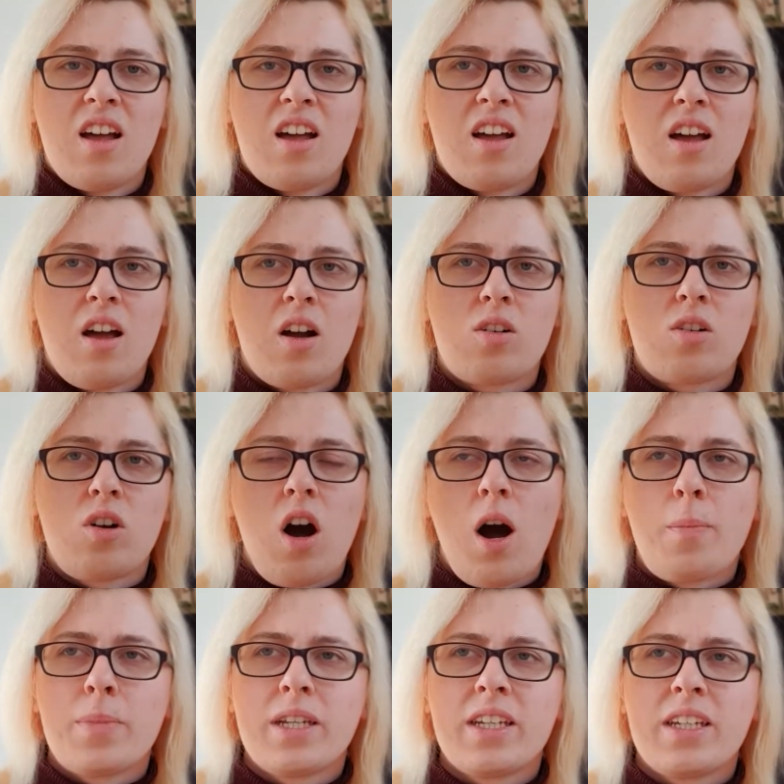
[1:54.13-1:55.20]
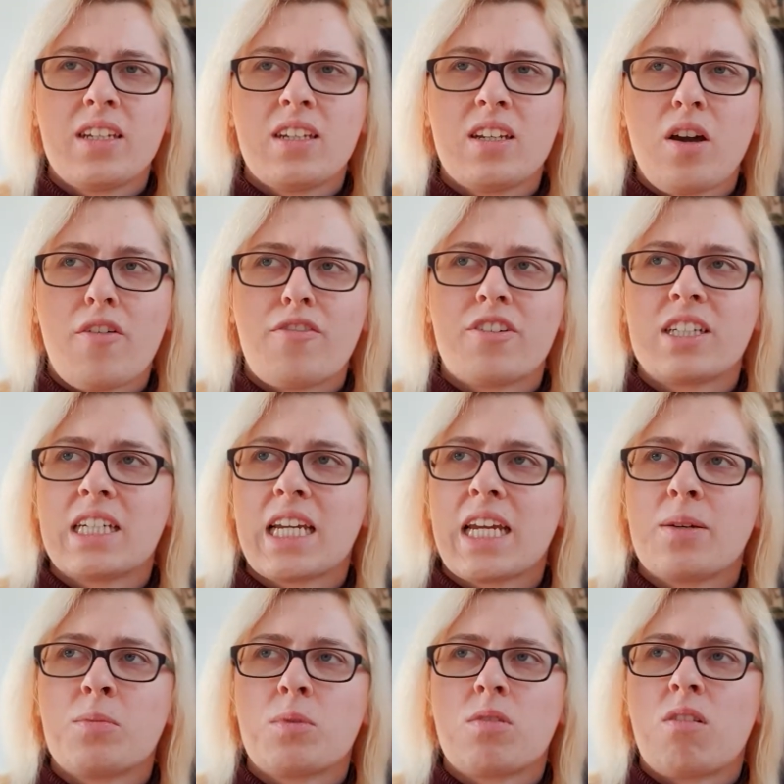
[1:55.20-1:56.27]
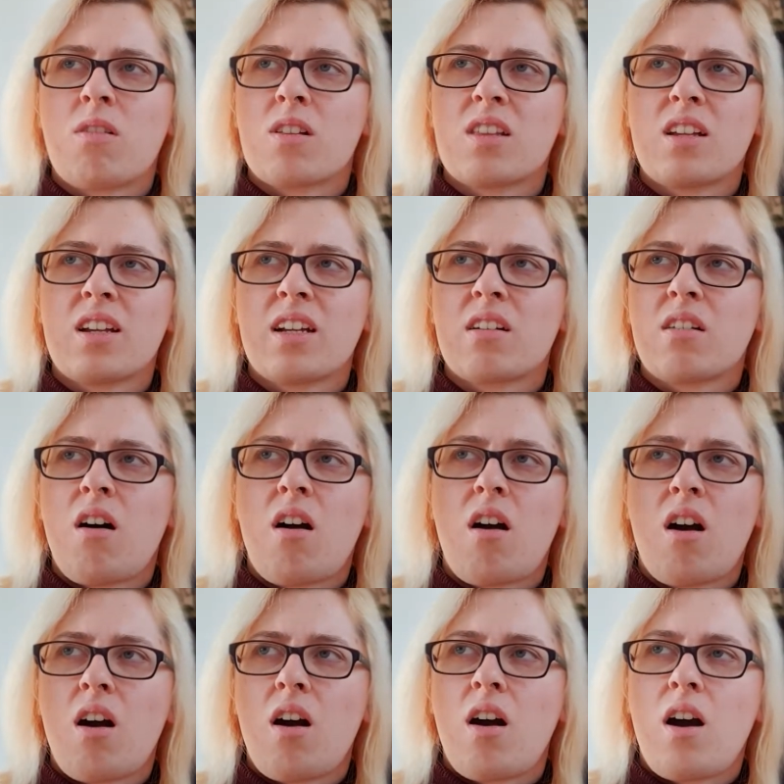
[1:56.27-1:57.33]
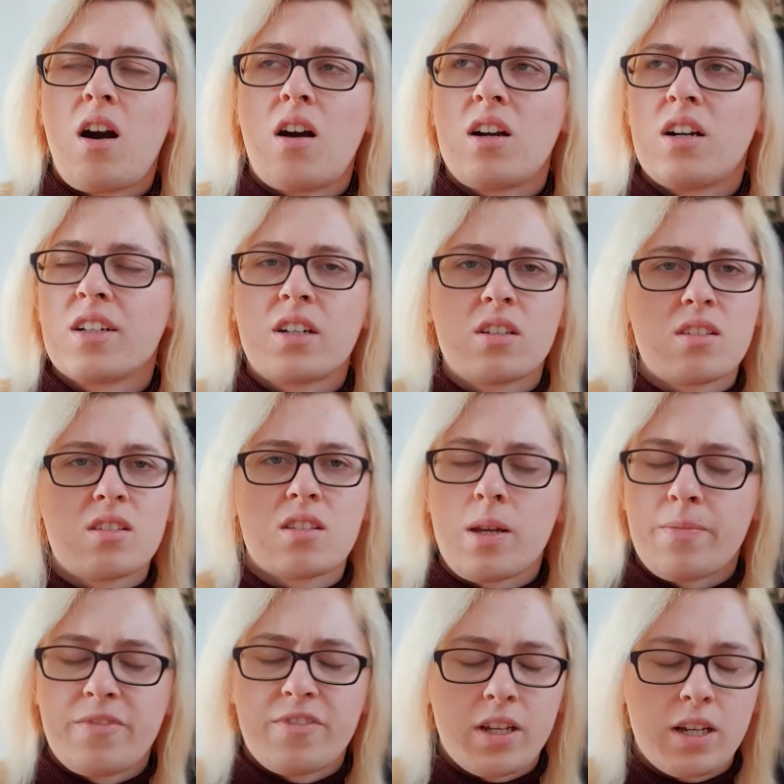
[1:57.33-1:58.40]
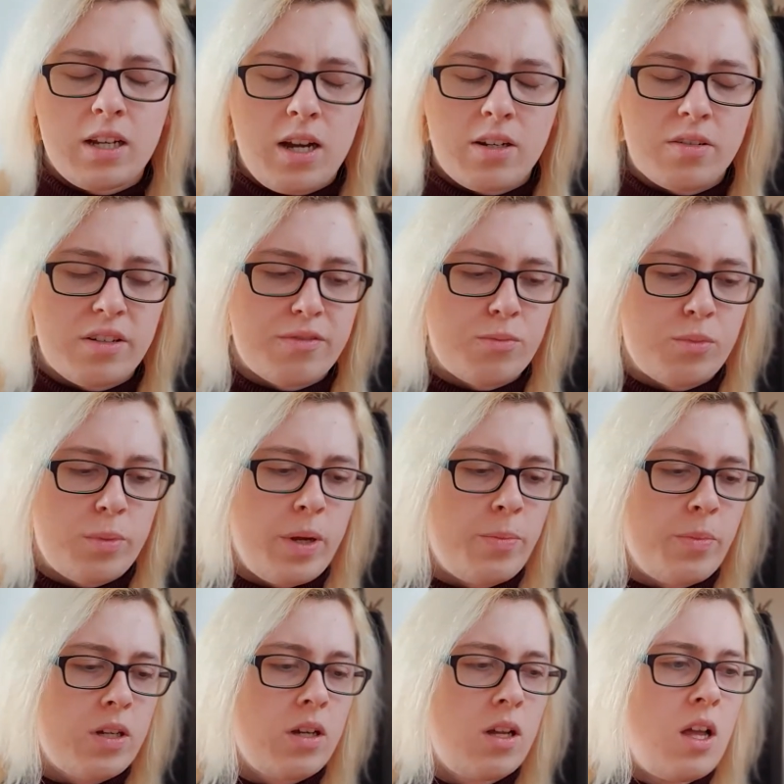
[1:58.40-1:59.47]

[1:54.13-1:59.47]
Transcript: a copy of a game called like Arc something, I don't even remember.